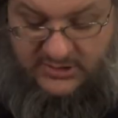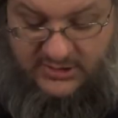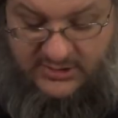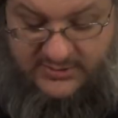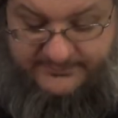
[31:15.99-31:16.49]

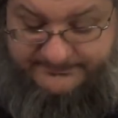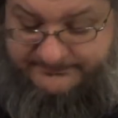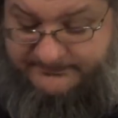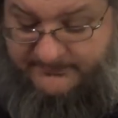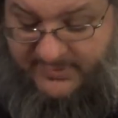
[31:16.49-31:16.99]

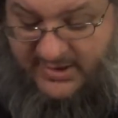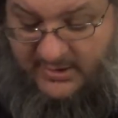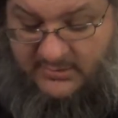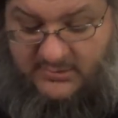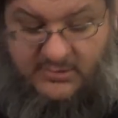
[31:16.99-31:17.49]
But
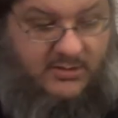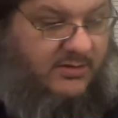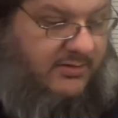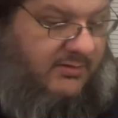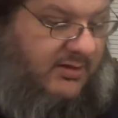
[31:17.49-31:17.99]
yeah,
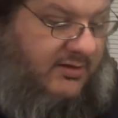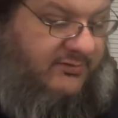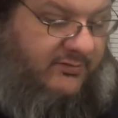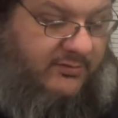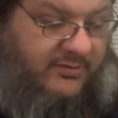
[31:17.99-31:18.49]

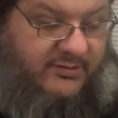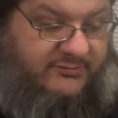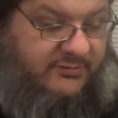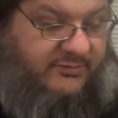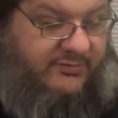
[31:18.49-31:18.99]
these are the
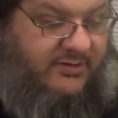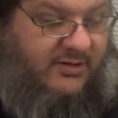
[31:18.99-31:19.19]
Kickstarters.